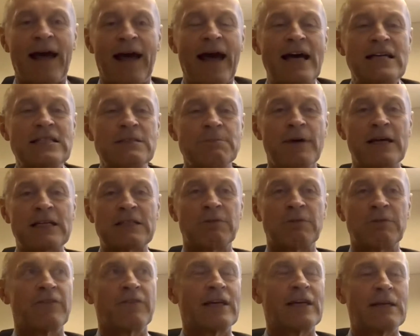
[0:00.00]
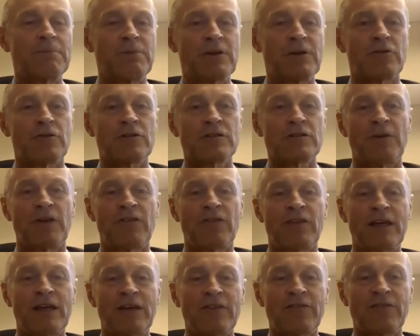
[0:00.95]
aspects we will, because we
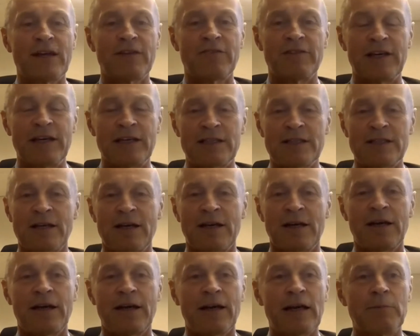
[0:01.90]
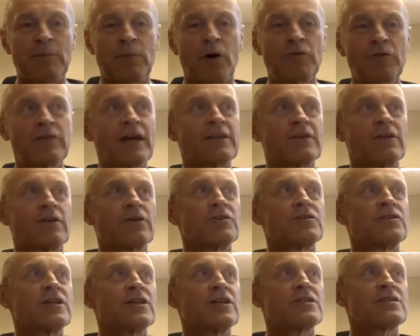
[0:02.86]
think that these remote
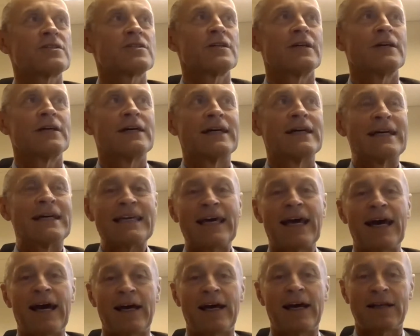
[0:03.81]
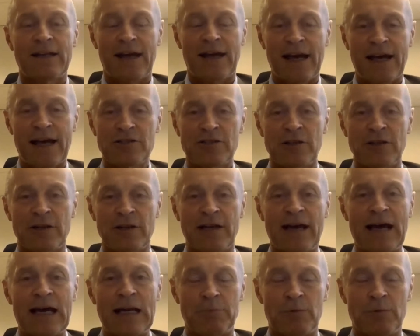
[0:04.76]
technologies can actually
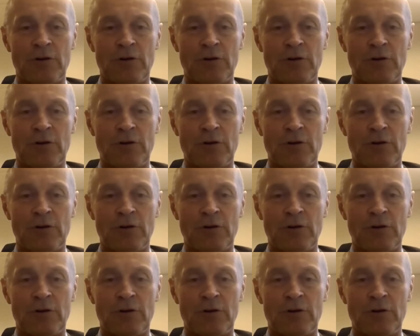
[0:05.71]
help